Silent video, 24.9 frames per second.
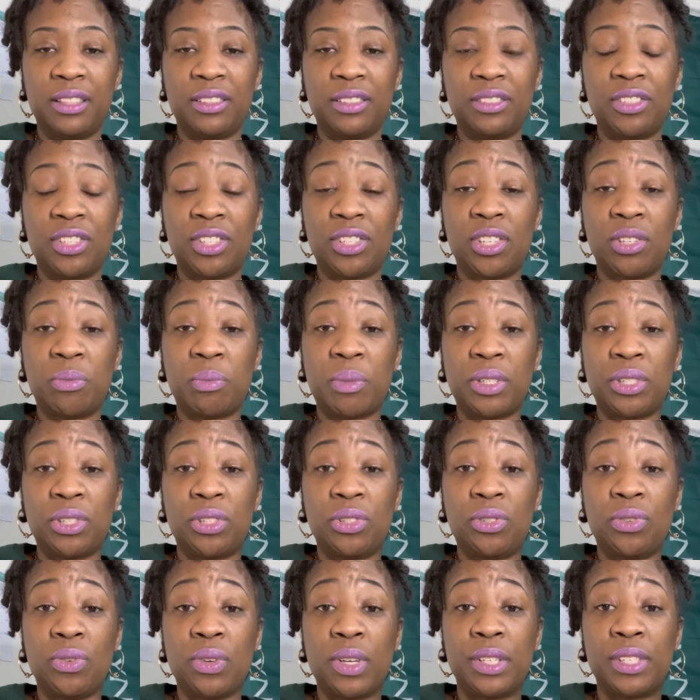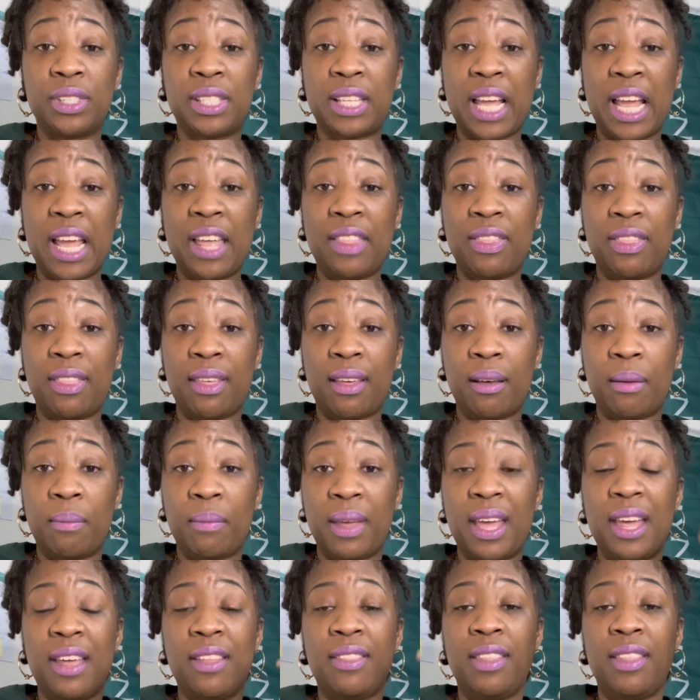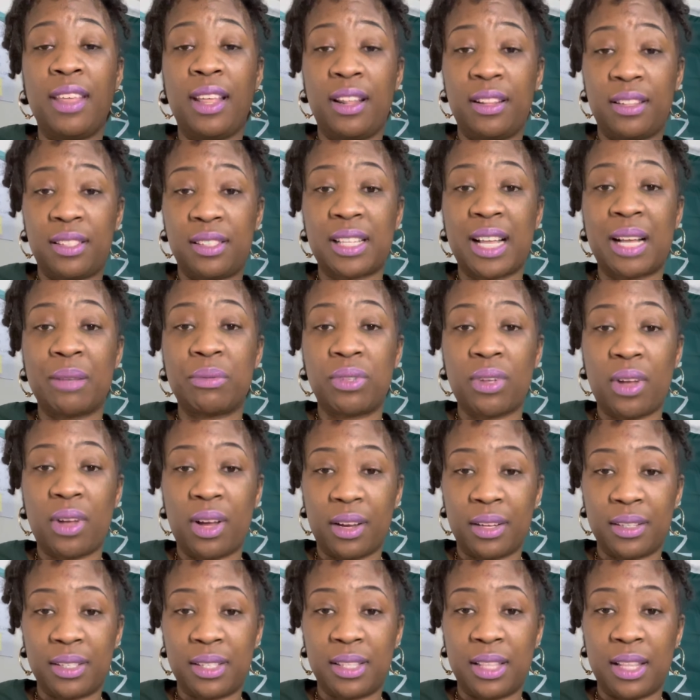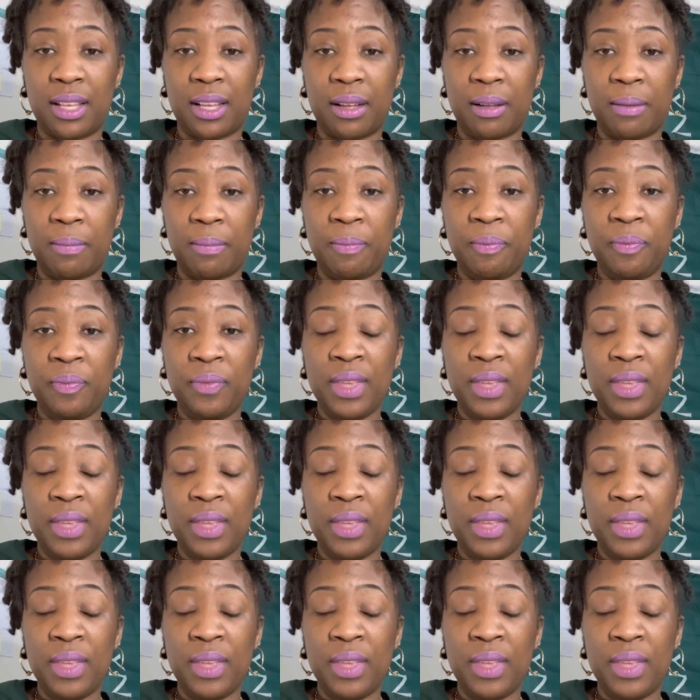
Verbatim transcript: just as much as you can stand them, and then stop talking to them